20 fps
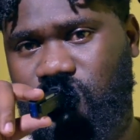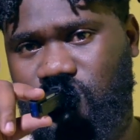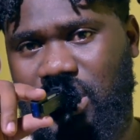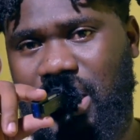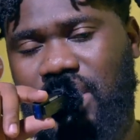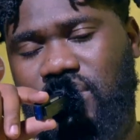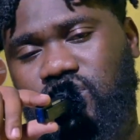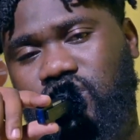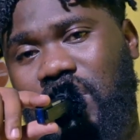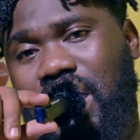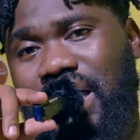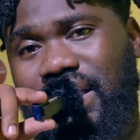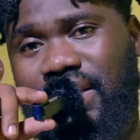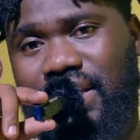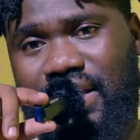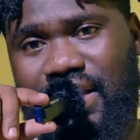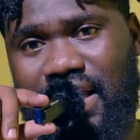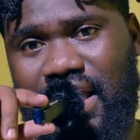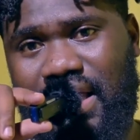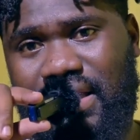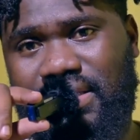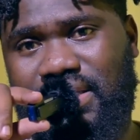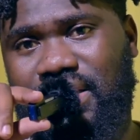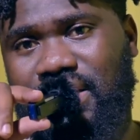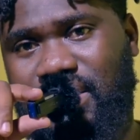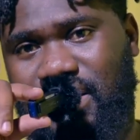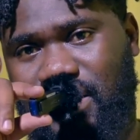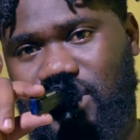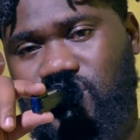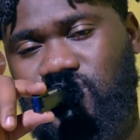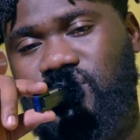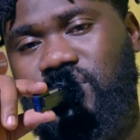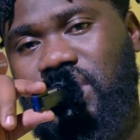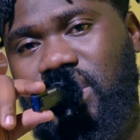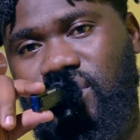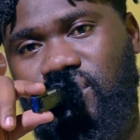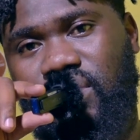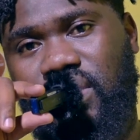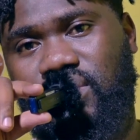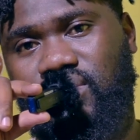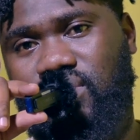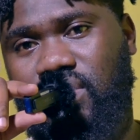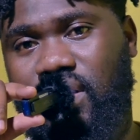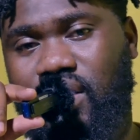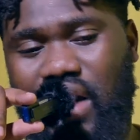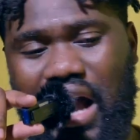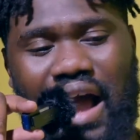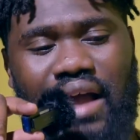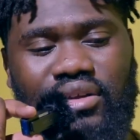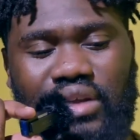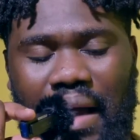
try to add the casing. It's really going to help.